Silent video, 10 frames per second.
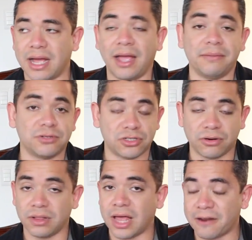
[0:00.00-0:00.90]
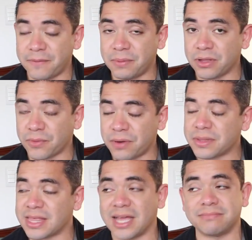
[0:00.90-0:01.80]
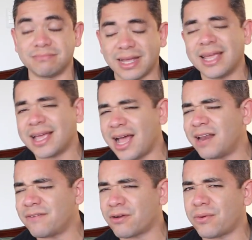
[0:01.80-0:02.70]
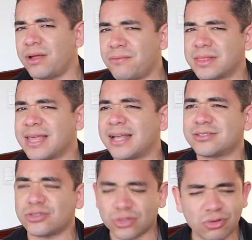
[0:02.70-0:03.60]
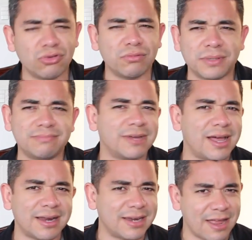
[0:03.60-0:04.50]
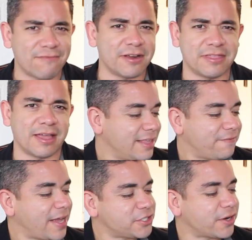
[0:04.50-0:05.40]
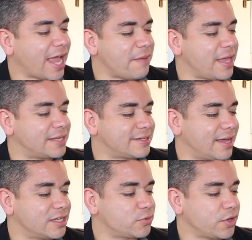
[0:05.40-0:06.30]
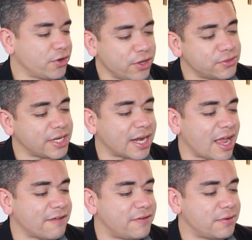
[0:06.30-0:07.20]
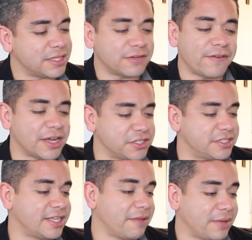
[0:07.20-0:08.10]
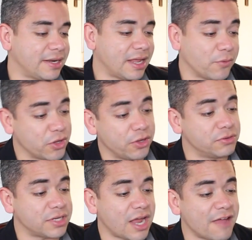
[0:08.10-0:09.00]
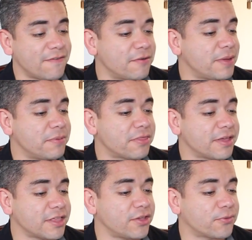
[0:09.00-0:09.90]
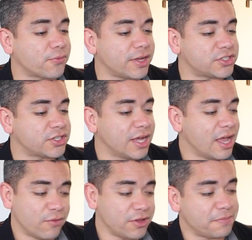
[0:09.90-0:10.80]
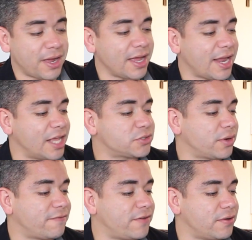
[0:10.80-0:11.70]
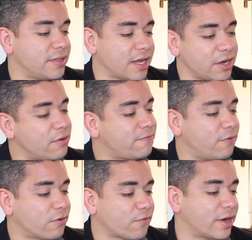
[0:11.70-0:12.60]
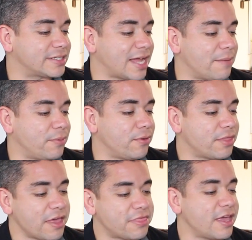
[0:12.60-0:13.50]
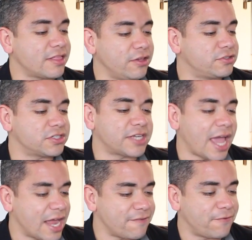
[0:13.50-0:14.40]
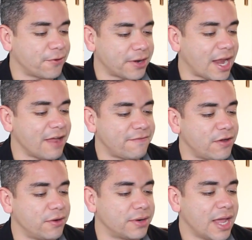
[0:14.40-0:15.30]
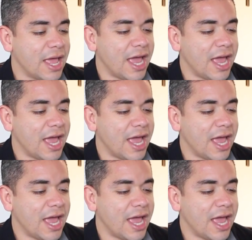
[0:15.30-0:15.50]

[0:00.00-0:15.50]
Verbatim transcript: I'm sure a lot of people agree with that. I kind of agree with that too, but not in everything. And Thatcher Gaming says, when you're using an iPhone, it's a fashion statement. And when you use an iPhone, people think that you're rich. When you buy an Android phone, like a Note four, for example, they think that you just can't afford an iPhone.